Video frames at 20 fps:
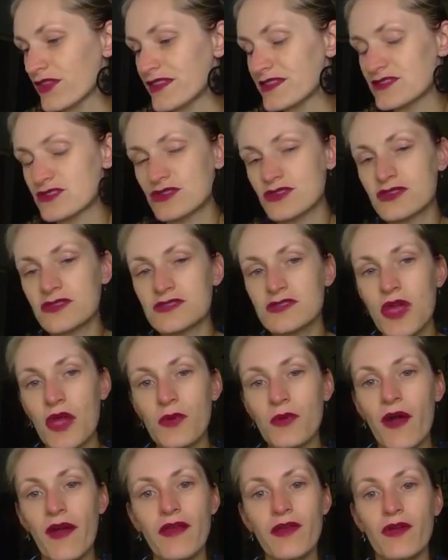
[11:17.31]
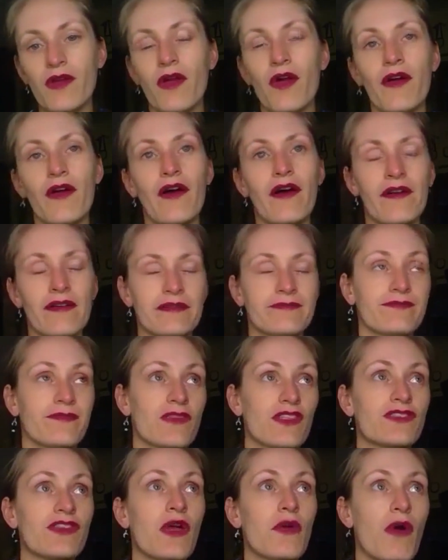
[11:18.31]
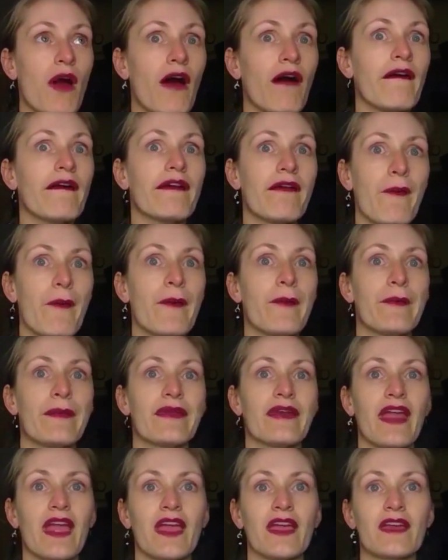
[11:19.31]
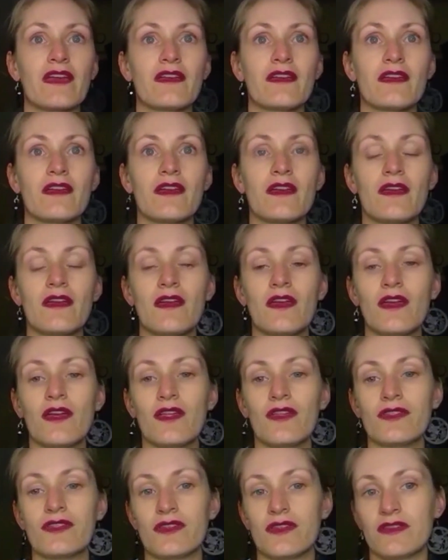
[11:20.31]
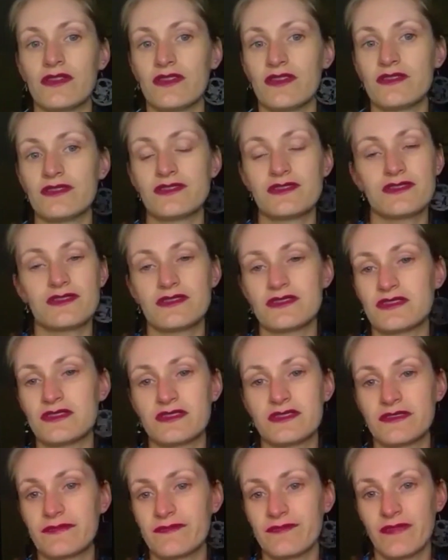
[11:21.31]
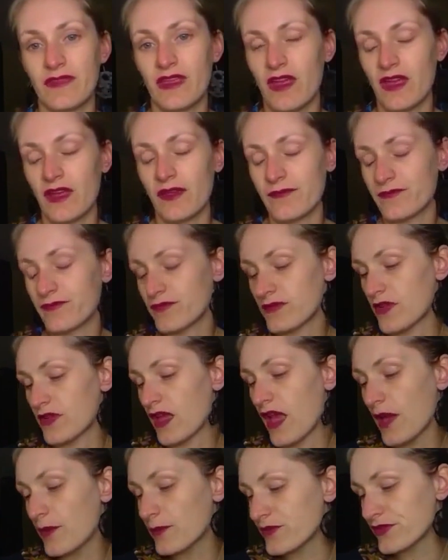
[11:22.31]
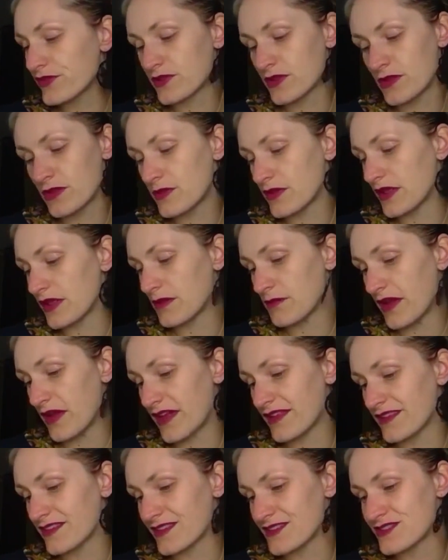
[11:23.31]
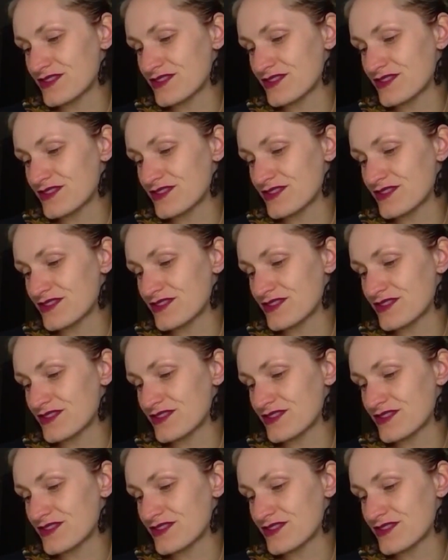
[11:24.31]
It's just so eye-opening that it's just, yeah, absolutely amazing.